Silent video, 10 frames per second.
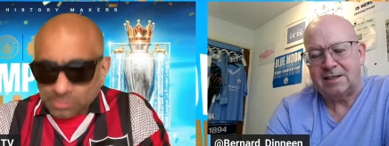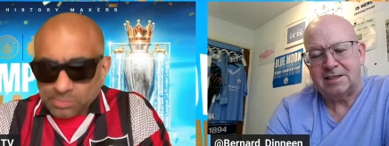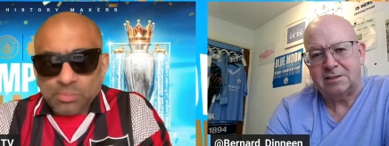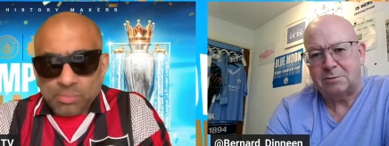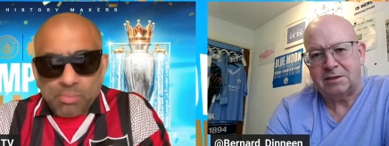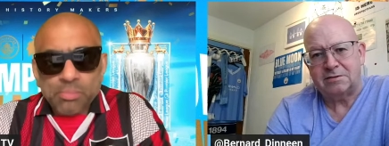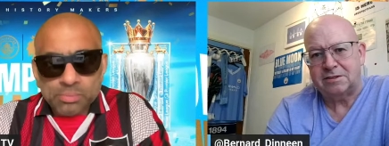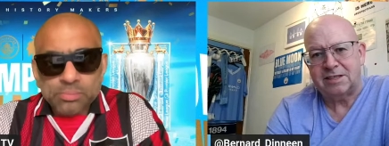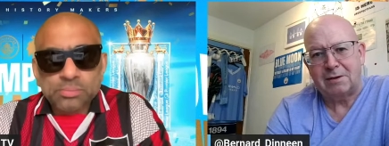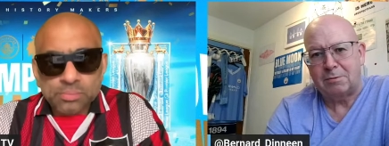Speaker 1: this to extra
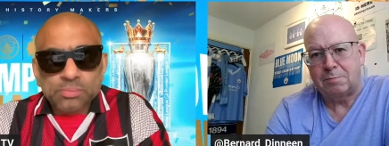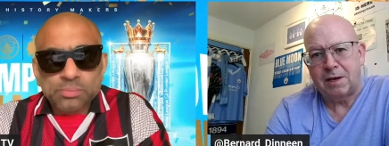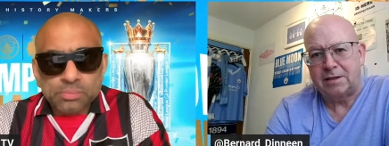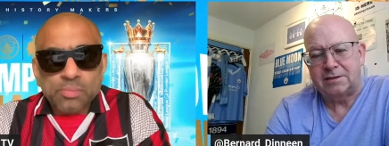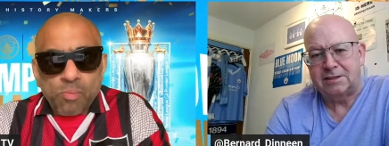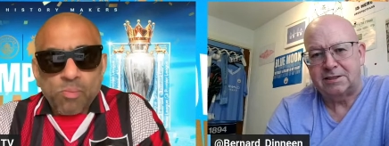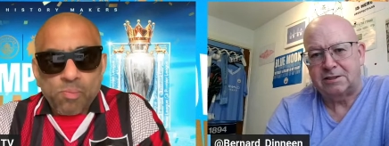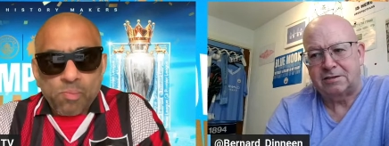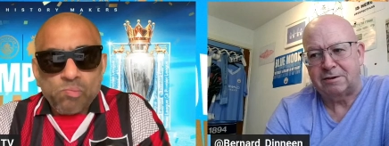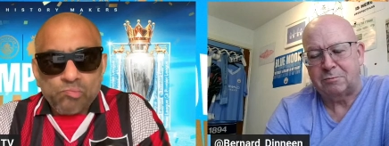time and penalties because
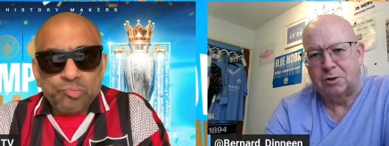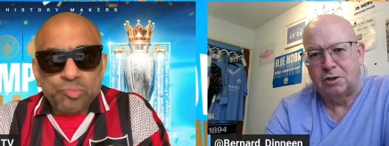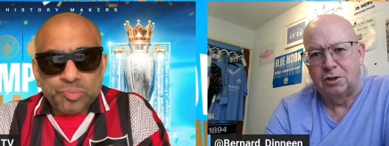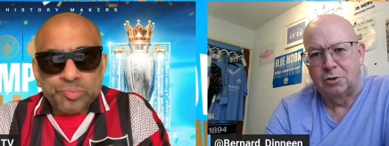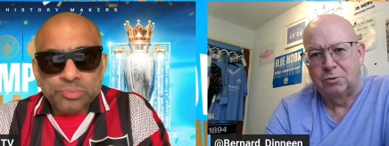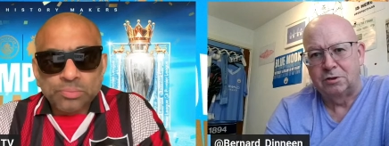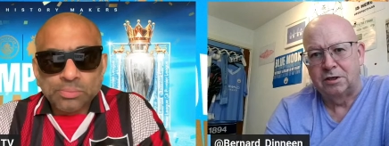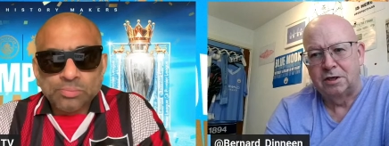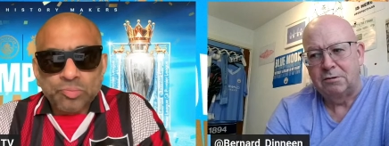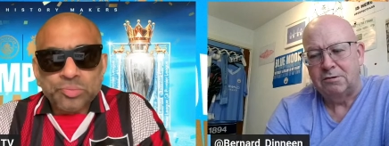I think we'll lose.
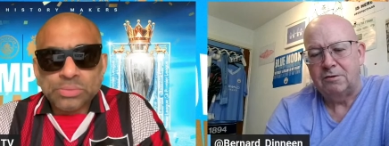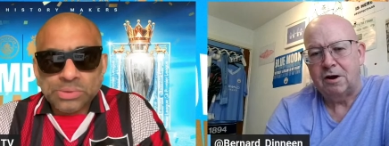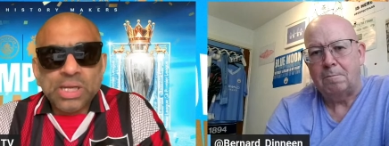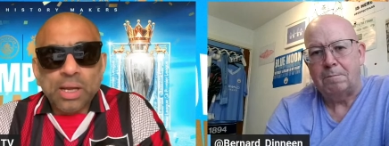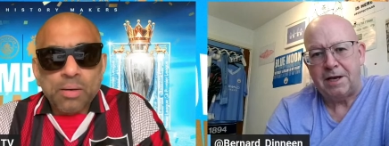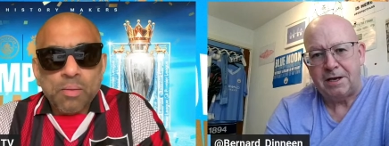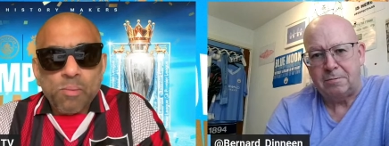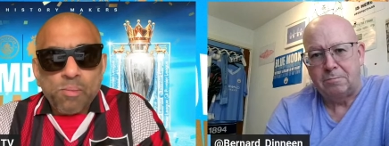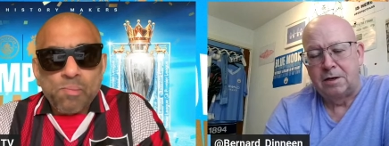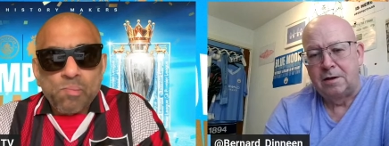We've got to beat
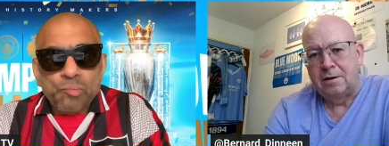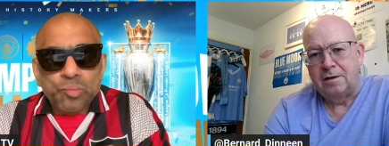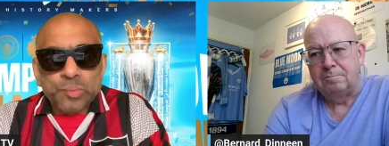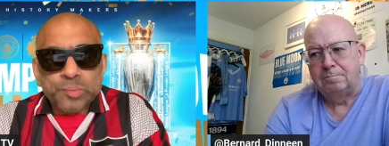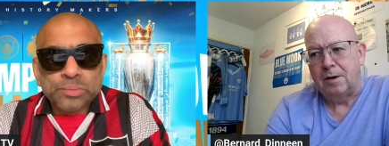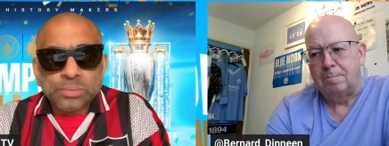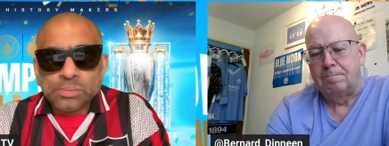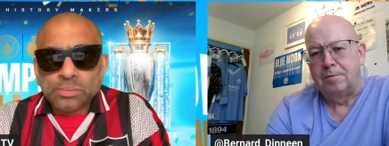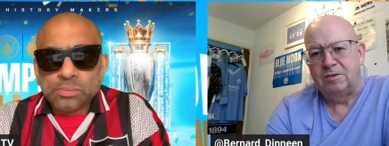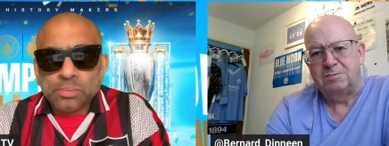them and
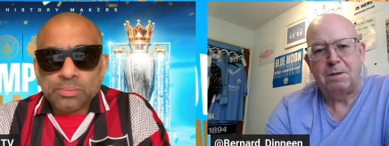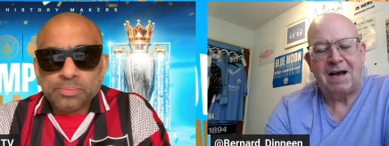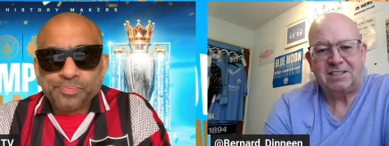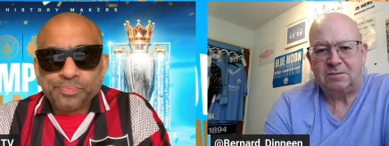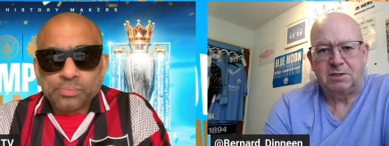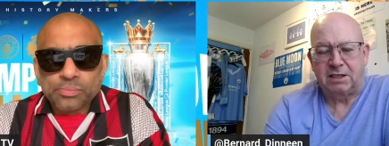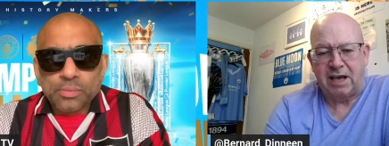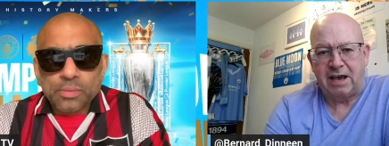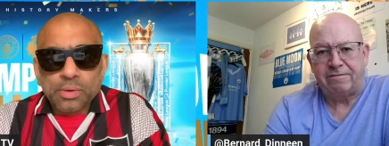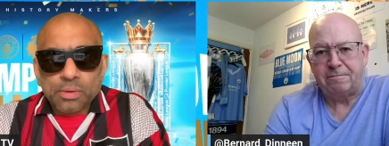pass them to
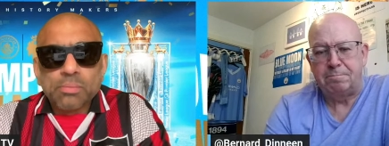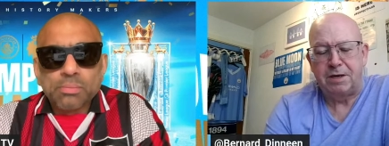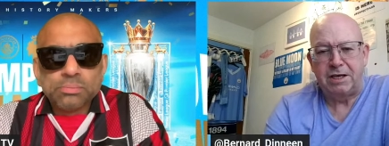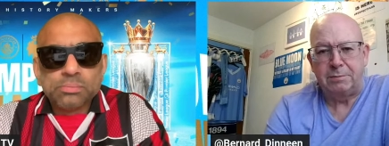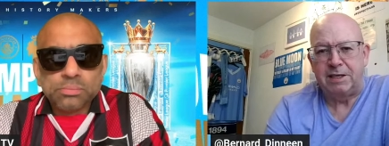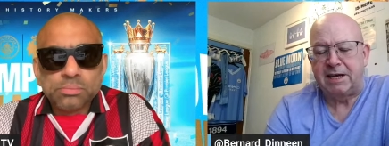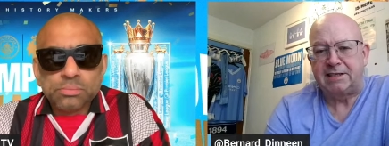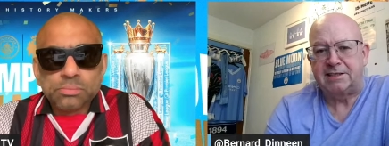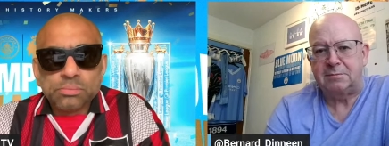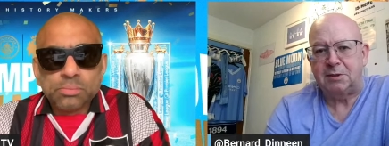death
Speaker 2: and beat them in
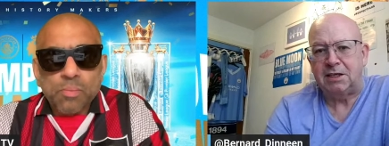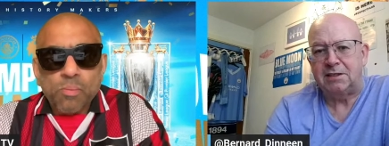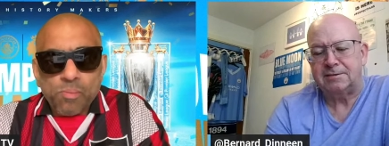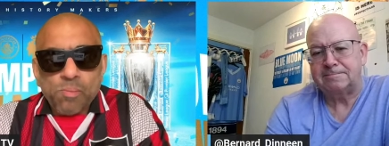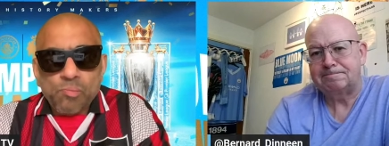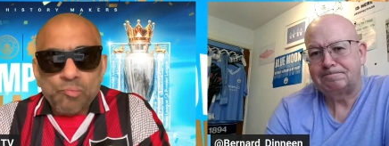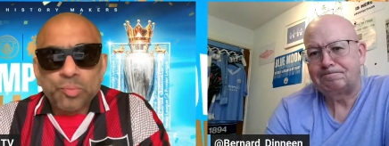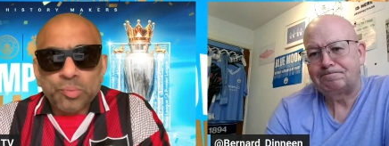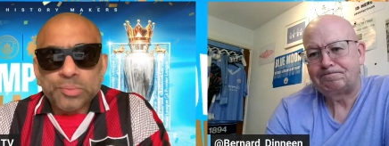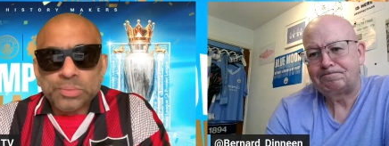90 minutes.
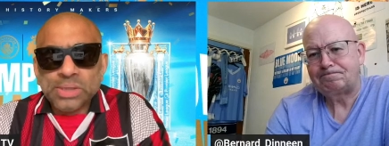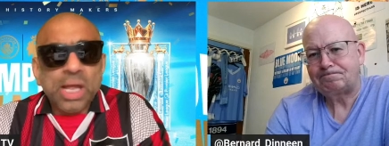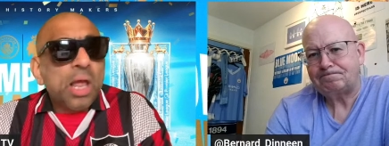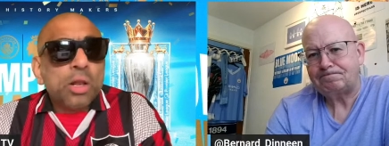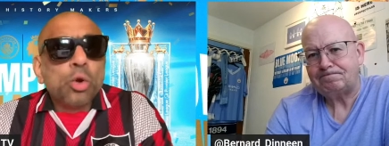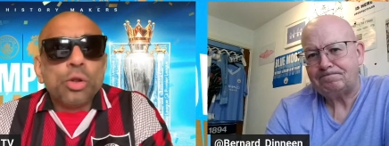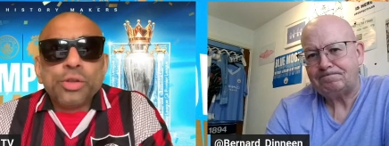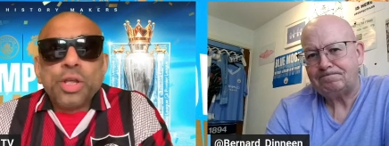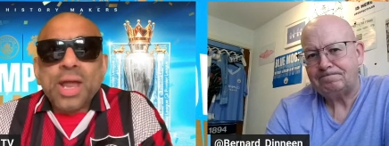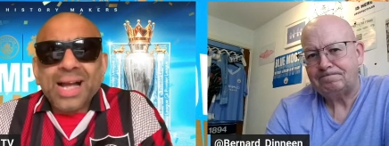Yeah. Look,
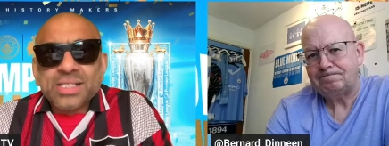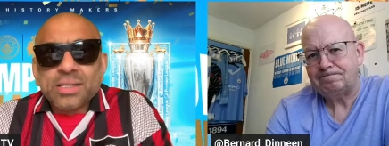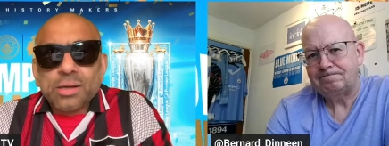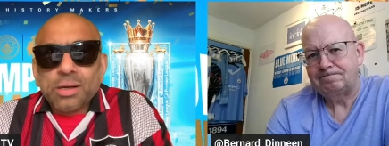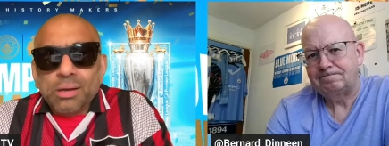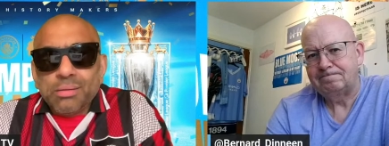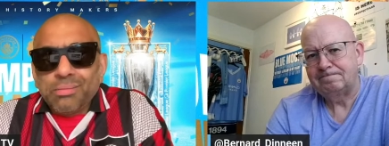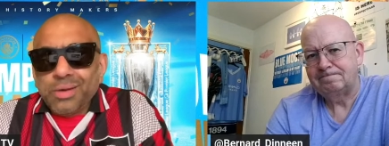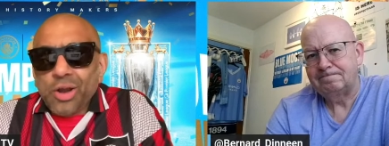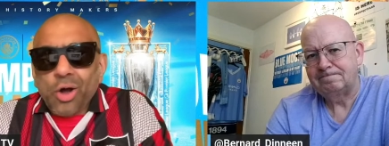United,
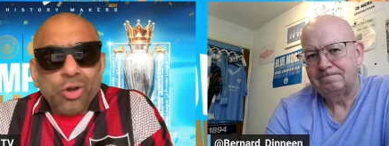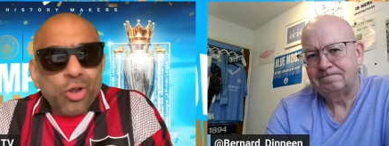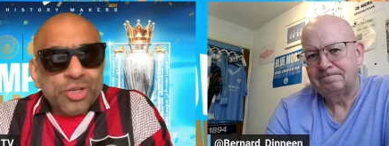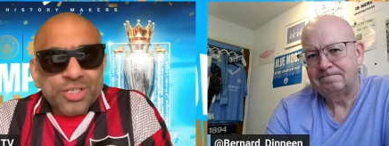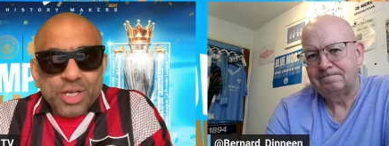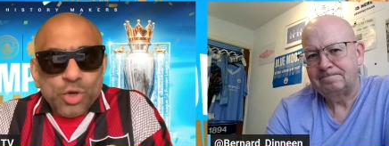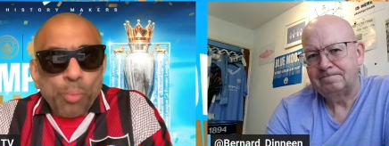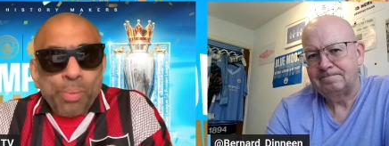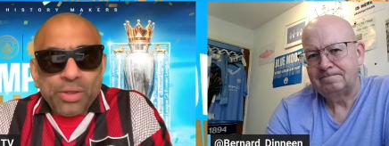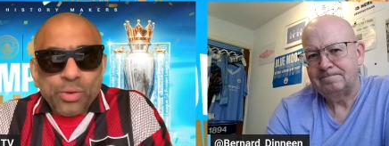in all honesty, are no
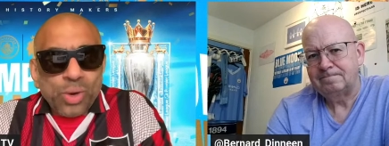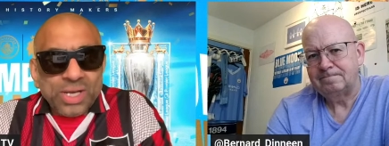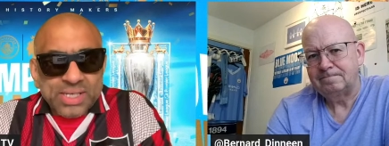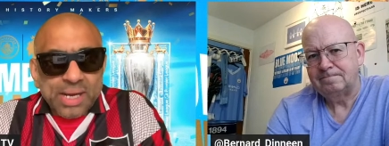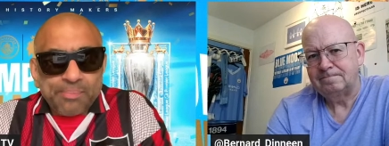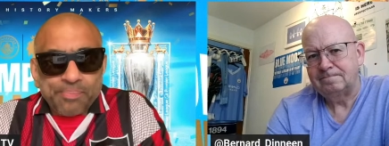better than West Ham.